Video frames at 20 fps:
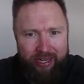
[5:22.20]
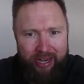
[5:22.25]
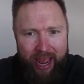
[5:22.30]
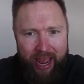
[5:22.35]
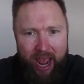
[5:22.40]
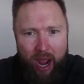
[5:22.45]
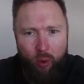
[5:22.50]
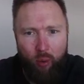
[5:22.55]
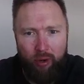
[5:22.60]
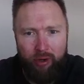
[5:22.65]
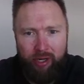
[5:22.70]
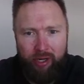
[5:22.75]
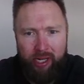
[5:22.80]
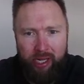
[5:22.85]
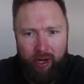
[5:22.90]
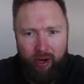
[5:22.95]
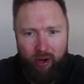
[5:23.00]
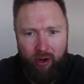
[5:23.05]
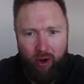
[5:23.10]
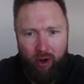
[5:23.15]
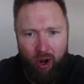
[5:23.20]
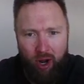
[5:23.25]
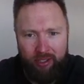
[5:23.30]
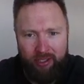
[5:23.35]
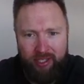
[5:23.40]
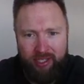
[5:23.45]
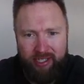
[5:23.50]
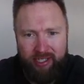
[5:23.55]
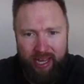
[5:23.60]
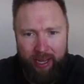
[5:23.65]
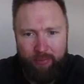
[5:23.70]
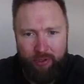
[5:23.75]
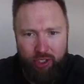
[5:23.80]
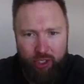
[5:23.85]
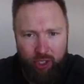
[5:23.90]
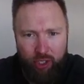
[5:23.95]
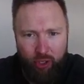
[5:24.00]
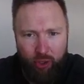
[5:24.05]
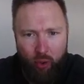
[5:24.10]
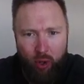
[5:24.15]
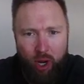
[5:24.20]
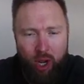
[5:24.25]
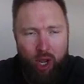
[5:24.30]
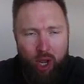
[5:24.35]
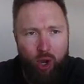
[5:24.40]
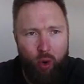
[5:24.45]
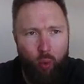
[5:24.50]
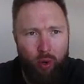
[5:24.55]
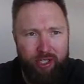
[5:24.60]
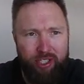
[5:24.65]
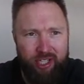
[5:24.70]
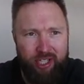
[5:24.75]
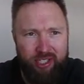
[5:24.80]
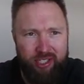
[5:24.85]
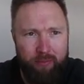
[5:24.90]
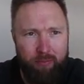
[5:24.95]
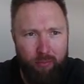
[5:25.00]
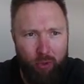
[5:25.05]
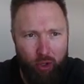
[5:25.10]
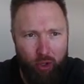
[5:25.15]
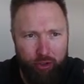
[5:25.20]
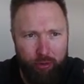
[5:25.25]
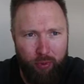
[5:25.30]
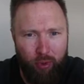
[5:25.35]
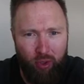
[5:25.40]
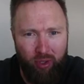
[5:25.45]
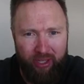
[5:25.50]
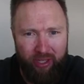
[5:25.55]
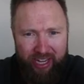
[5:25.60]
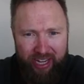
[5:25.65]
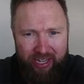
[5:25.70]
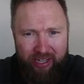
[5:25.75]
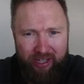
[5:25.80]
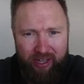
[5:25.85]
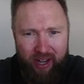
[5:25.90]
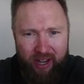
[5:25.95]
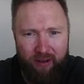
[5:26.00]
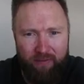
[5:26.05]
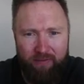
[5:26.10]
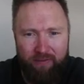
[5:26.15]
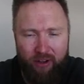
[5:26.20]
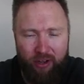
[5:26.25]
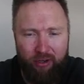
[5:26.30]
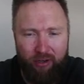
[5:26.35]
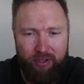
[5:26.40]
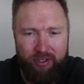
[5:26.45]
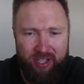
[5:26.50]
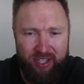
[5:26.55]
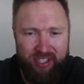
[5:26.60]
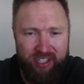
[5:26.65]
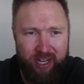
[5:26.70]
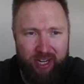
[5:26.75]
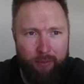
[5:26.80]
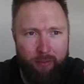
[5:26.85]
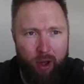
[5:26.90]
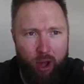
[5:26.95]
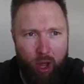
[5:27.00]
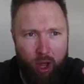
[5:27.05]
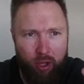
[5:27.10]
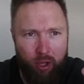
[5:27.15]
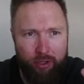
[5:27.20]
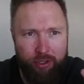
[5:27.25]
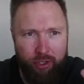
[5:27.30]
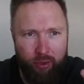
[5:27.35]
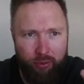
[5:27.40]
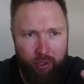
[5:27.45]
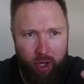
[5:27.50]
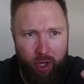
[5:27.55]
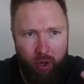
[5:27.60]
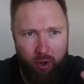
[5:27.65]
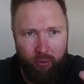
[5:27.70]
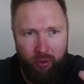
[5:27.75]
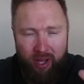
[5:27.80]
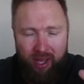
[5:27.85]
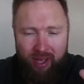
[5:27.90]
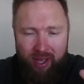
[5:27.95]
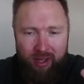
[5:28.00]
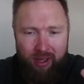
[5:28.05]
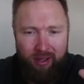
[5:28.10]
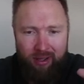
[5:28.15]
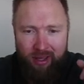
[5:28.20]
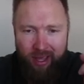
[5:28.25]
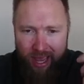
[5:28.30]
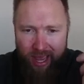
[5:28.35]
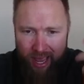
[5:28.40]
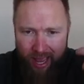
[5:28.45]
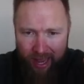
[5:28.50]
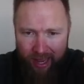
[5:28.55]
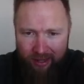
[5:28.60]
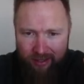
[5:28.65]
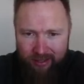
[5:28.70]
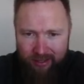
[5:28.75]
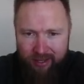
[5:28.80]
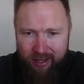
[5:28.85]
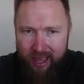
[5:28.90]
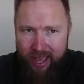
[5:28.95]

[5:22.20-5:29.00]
now we're here on step two, which is the multiple income funnel system, also known as